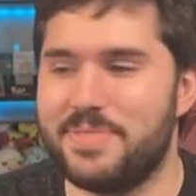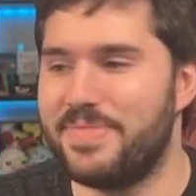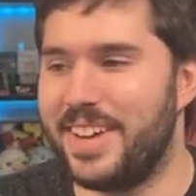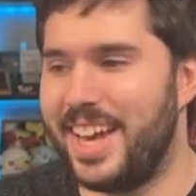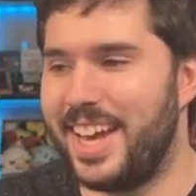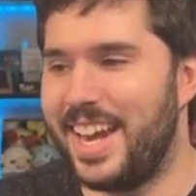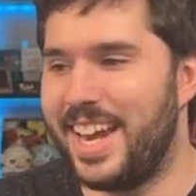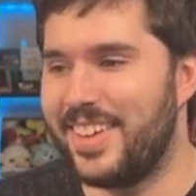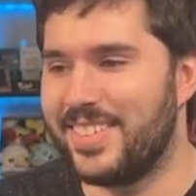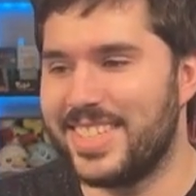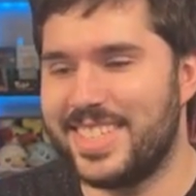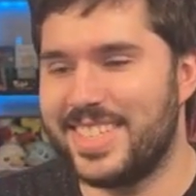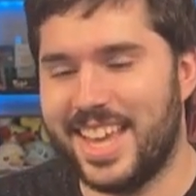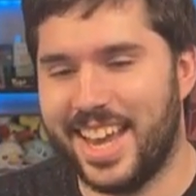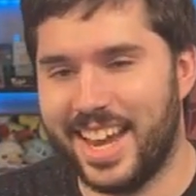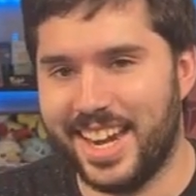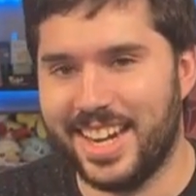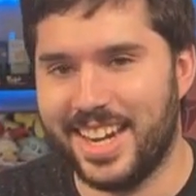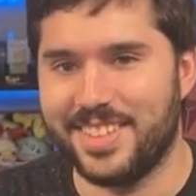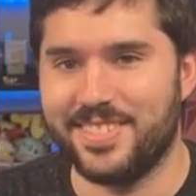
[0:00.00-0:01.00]
But
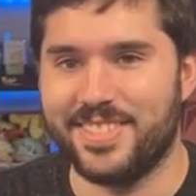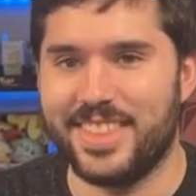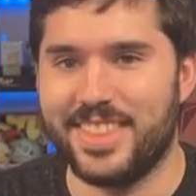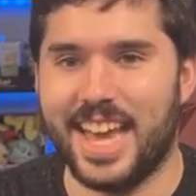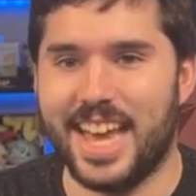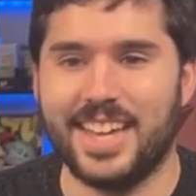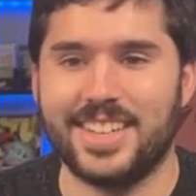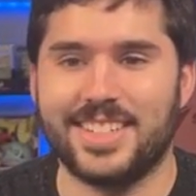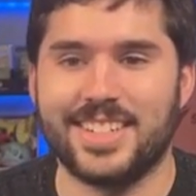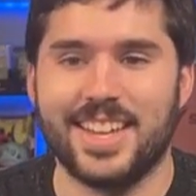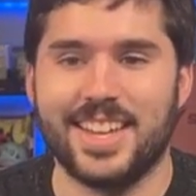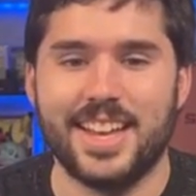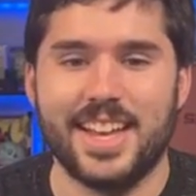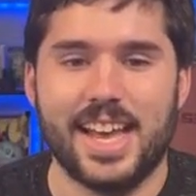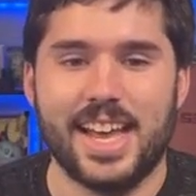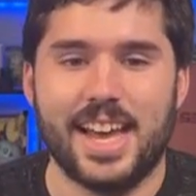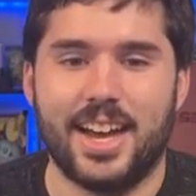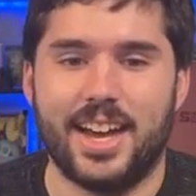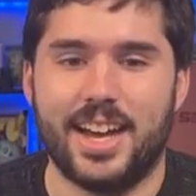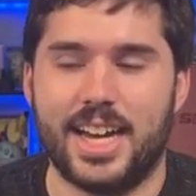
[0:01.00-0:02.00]
outside of that,
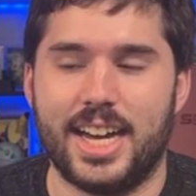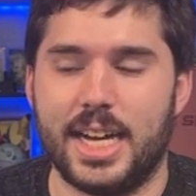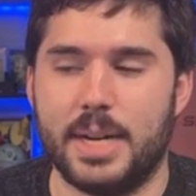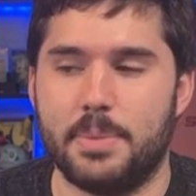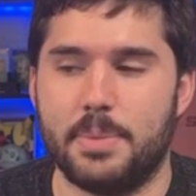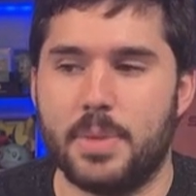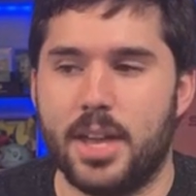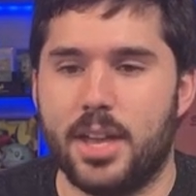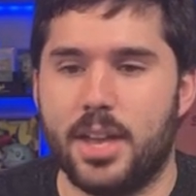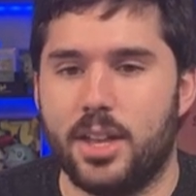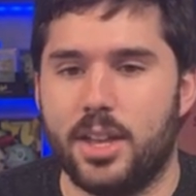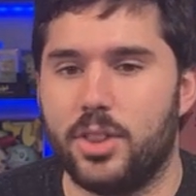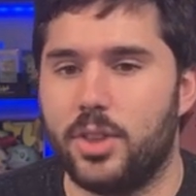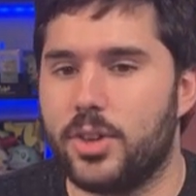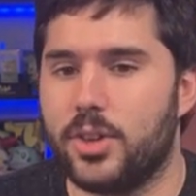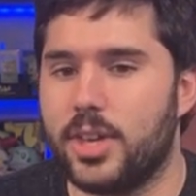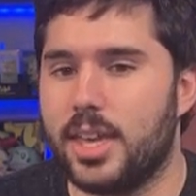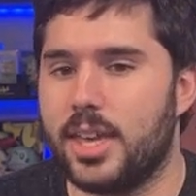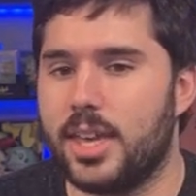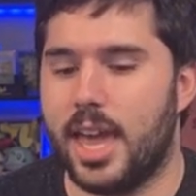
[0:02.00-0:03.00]

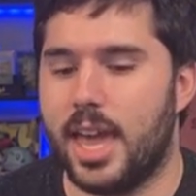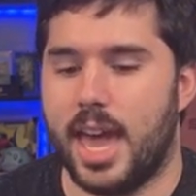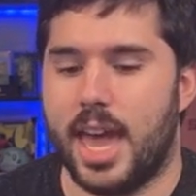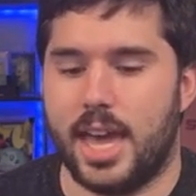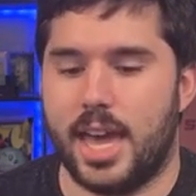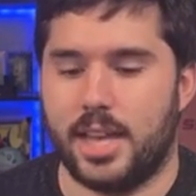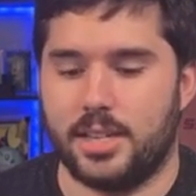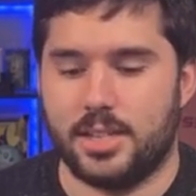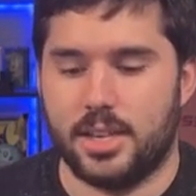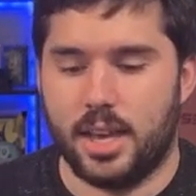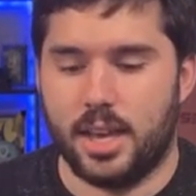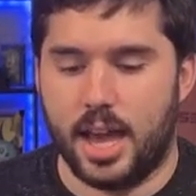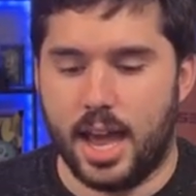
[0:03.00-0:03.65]
looking at